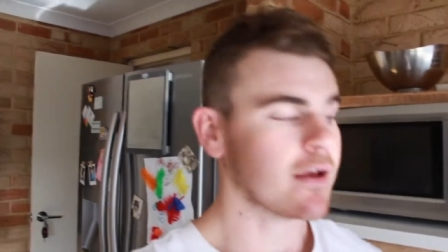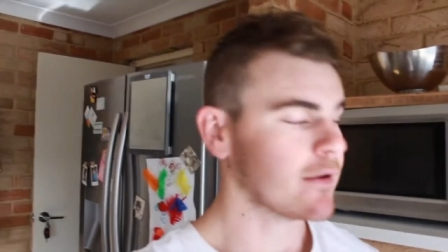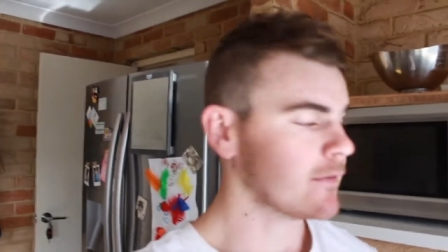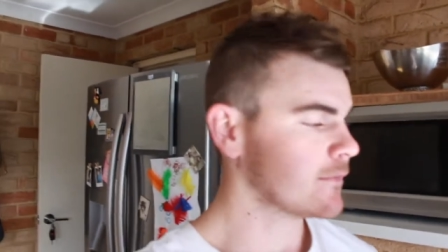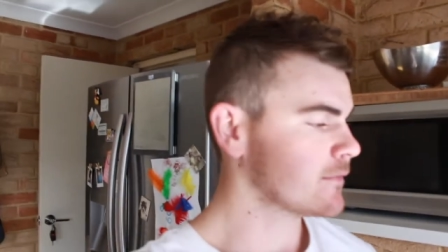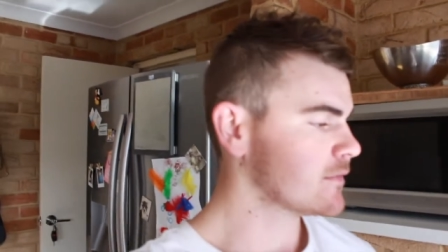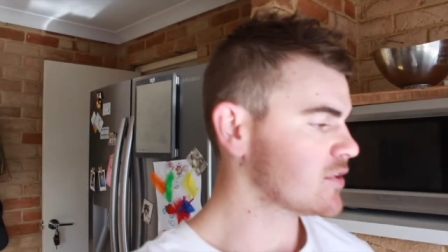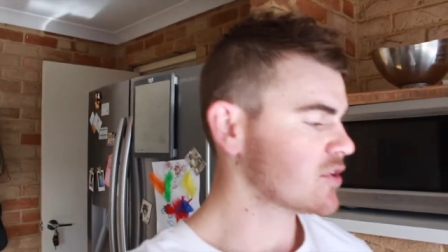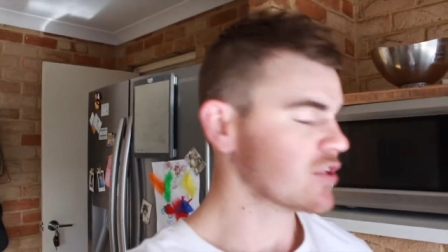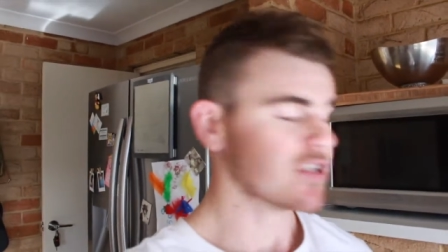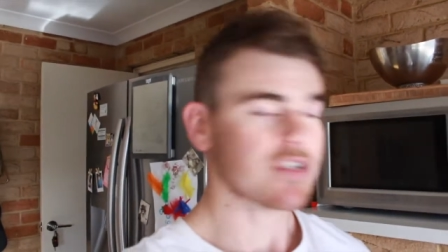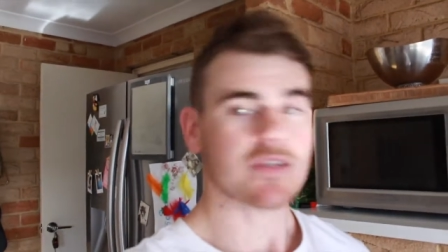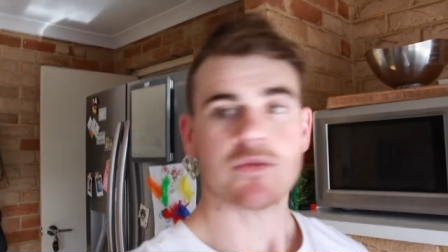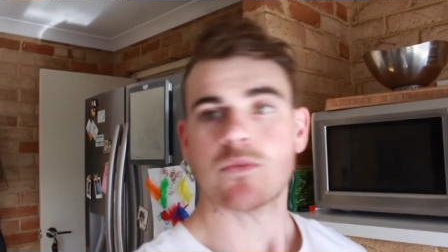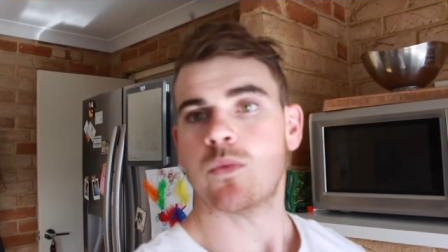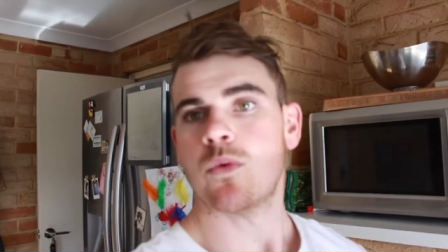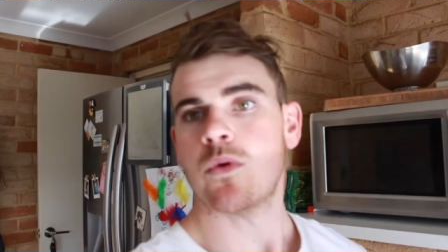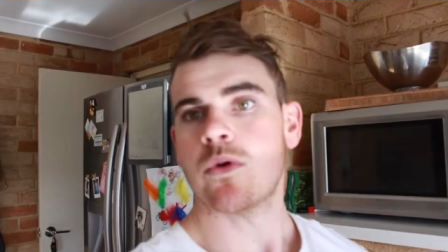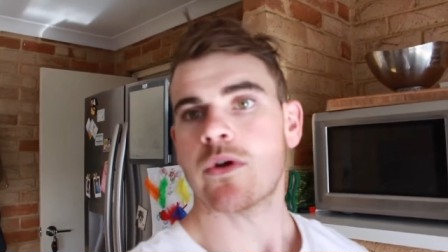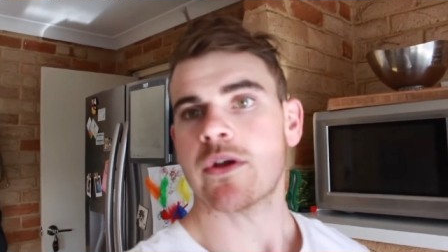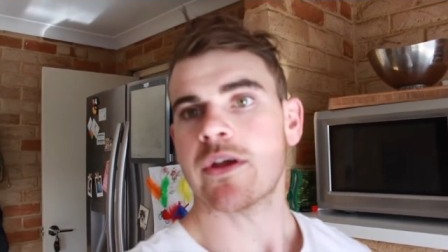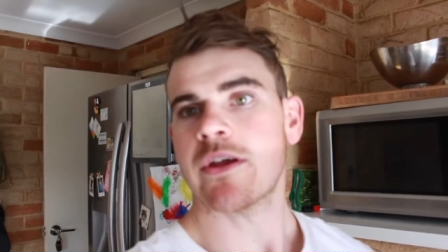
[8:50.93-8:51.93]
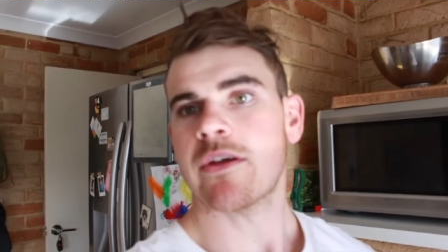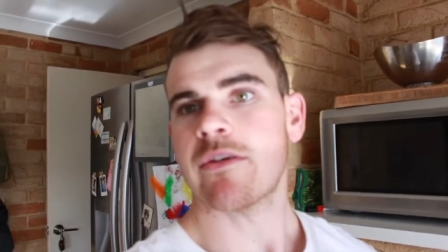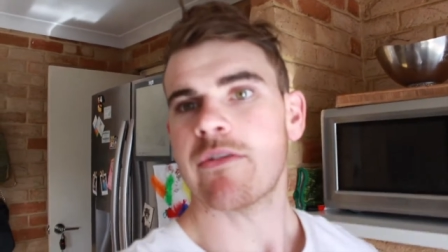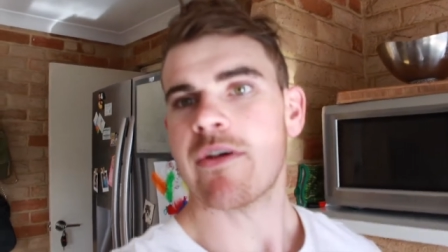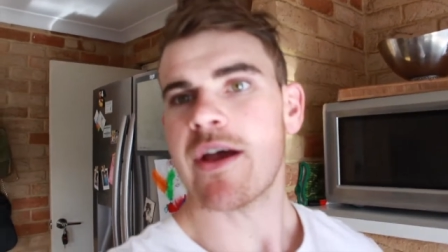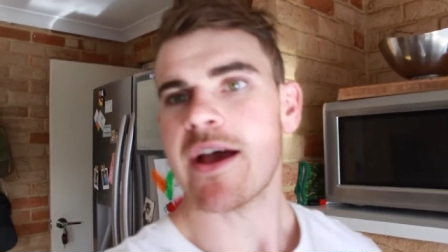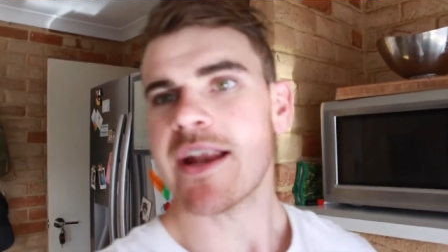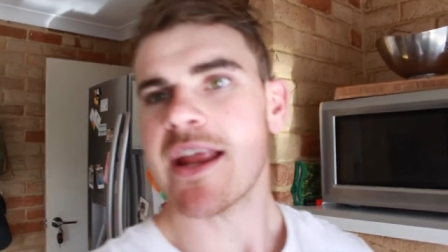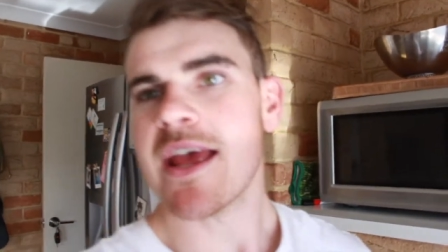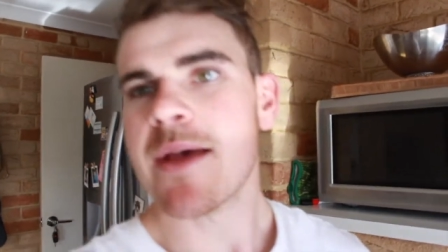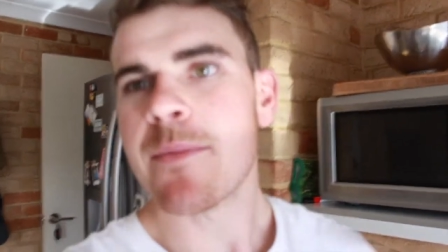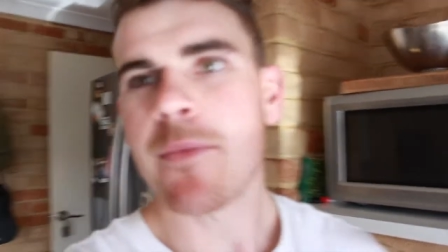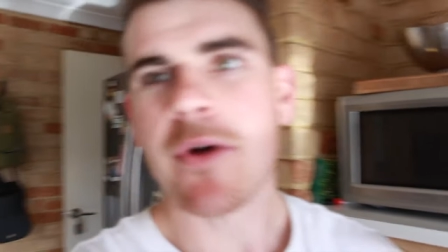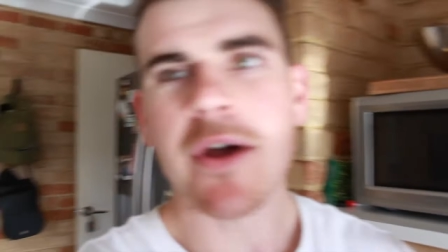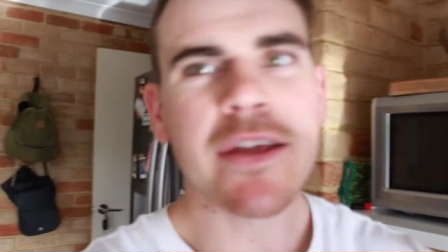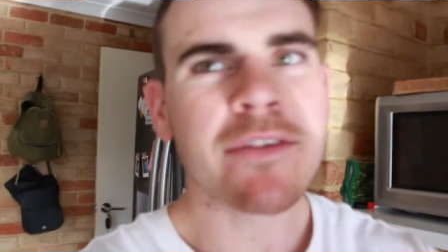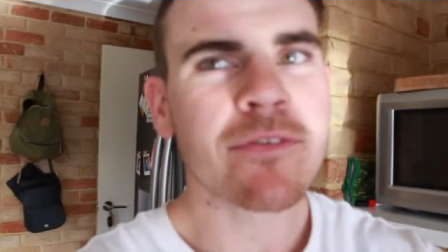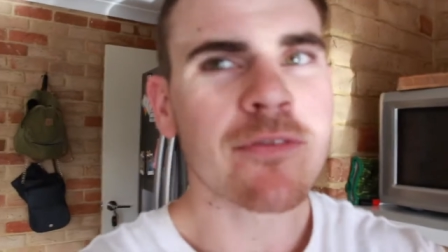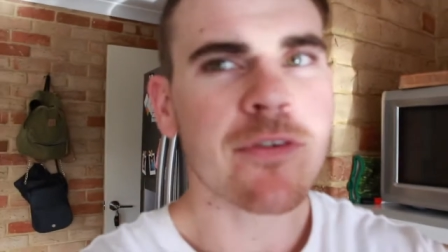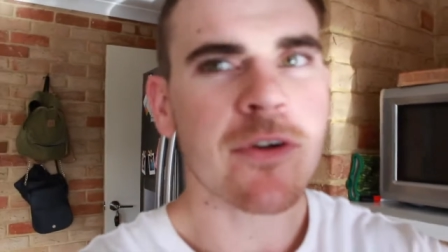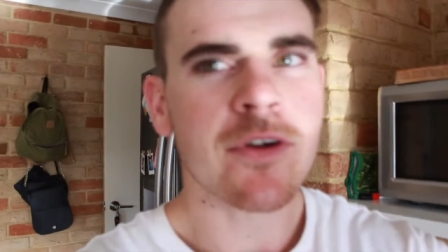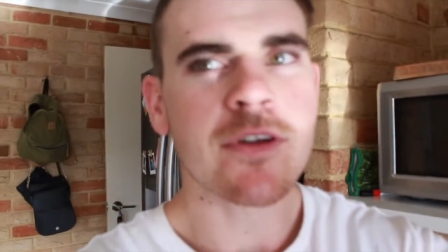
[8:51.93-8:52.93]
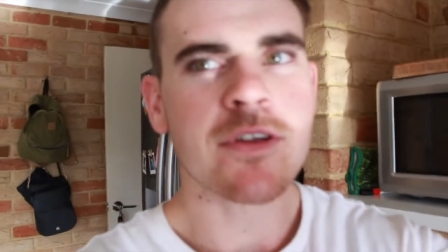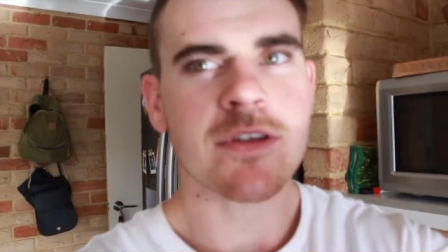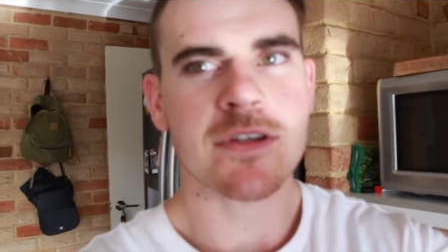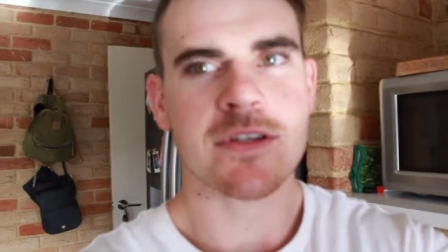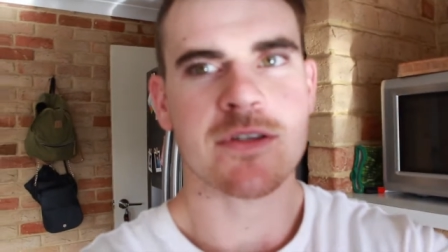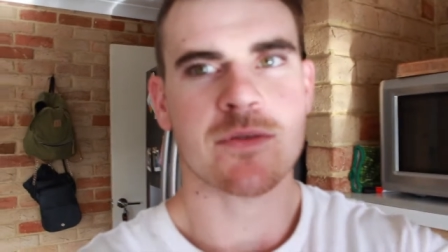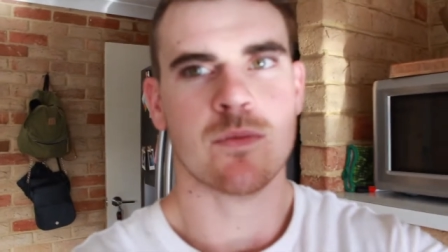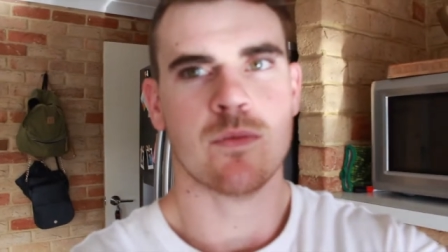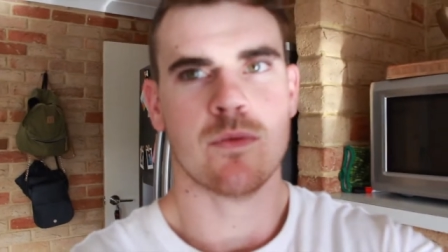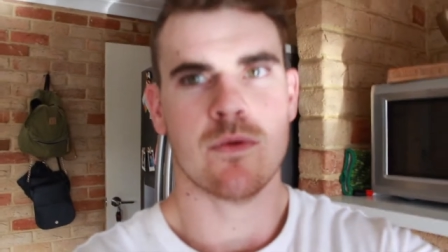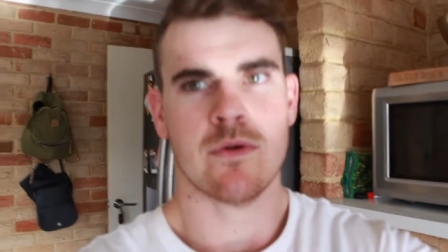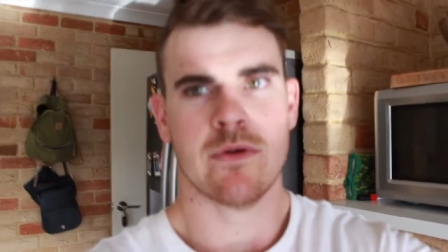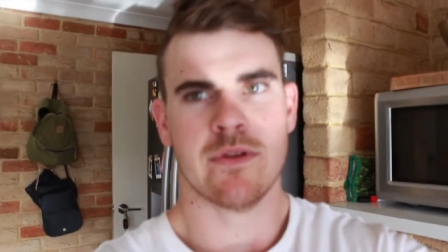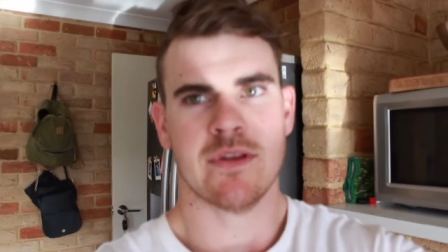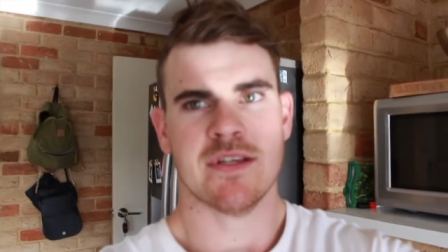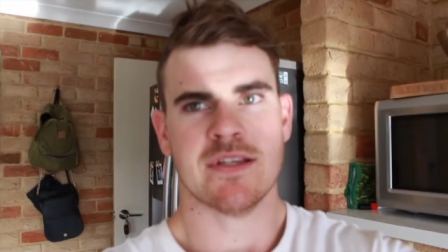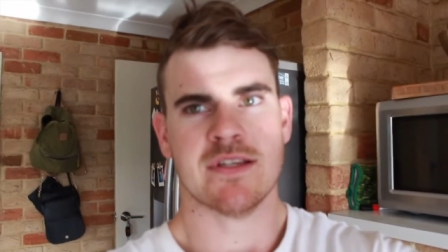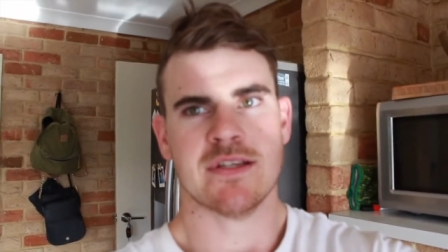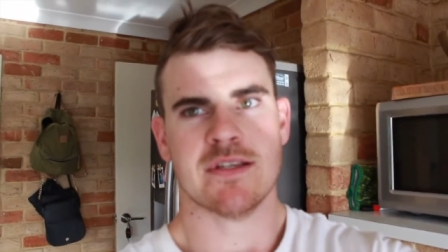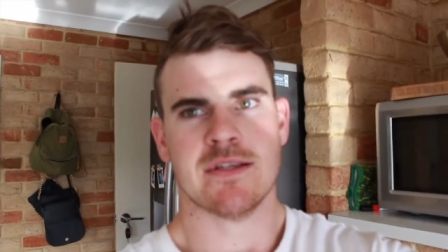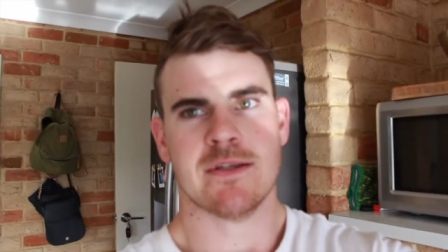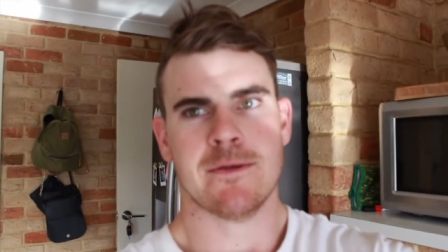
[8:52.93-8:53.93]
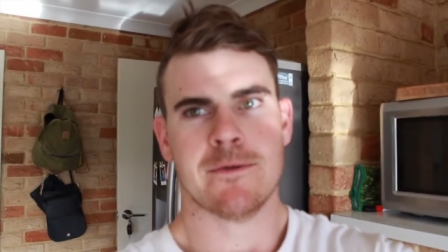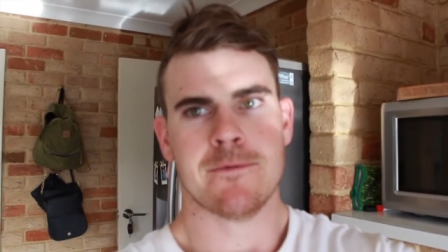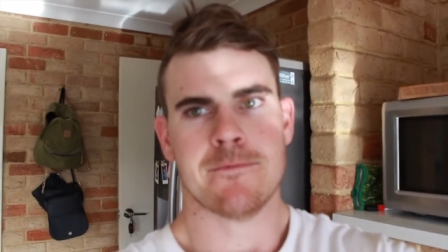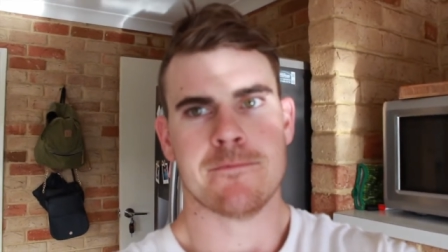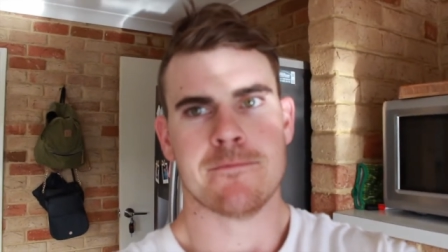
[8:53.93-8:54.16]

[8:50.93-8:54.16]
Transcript: are just walking around. Am I in focus? Well, this...